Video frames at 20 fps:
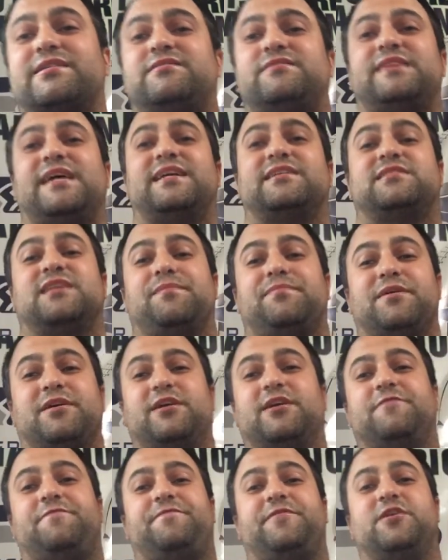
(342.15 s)
set us up in
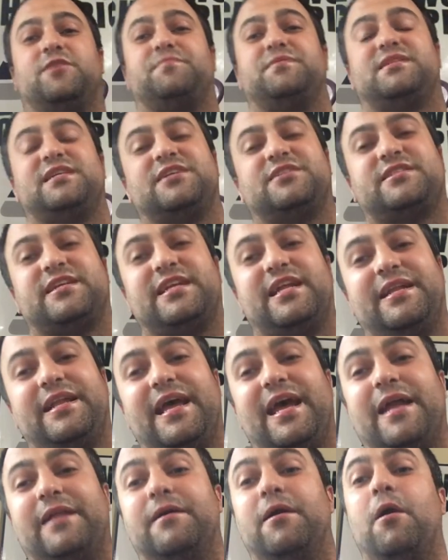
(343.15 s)
good field position, and
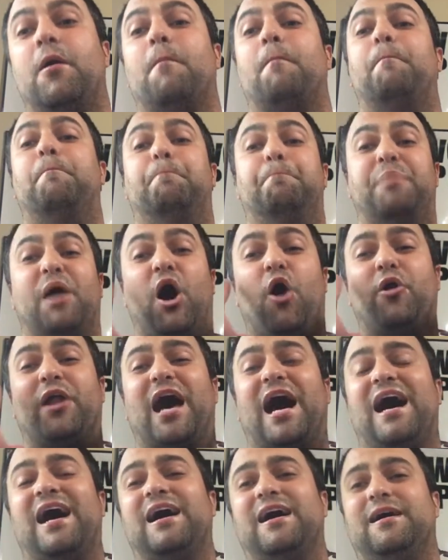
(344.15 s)
then
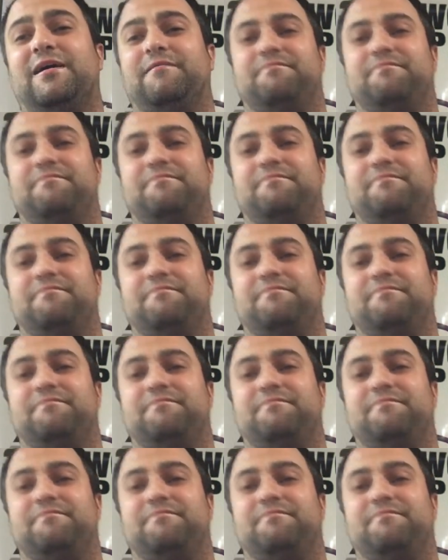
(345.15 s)
Buddha!